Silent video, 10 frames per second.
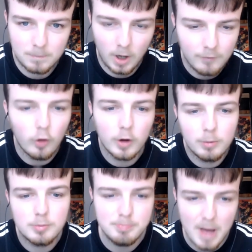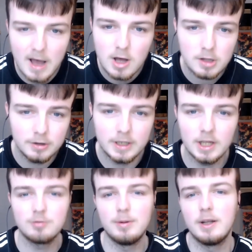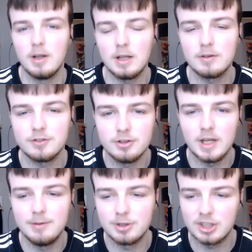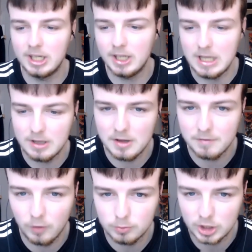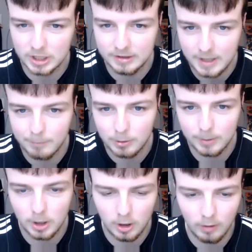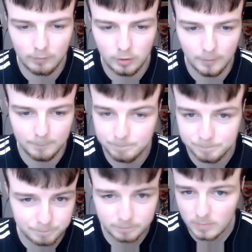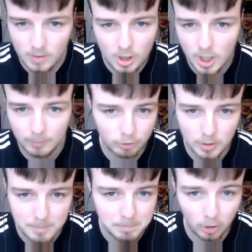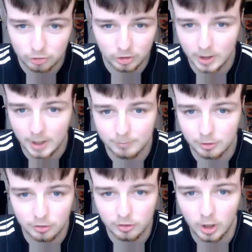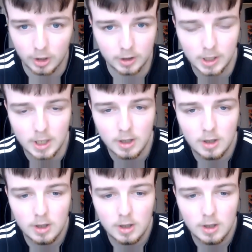I thought he was better than he has been in the last few games. Again, his form's kind of dipped a bit after absolutely bossing games at the start of the year.